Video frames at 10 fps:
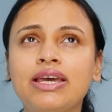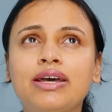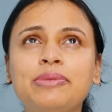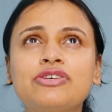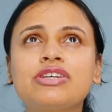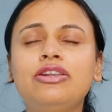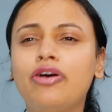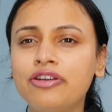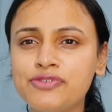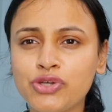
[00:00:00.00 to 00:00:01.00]
because a
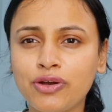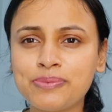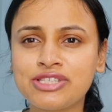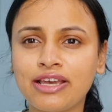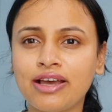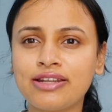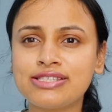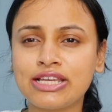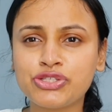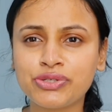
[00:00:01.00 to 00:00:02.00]
lot of jobs are
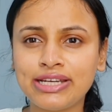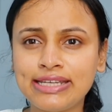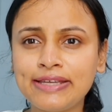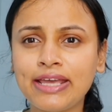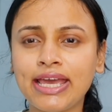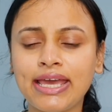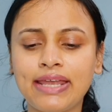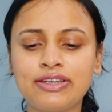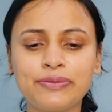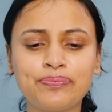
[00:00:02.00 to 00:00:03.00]
saturating
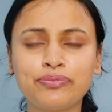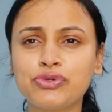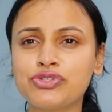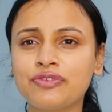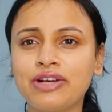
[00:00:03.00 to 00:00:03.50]
and most of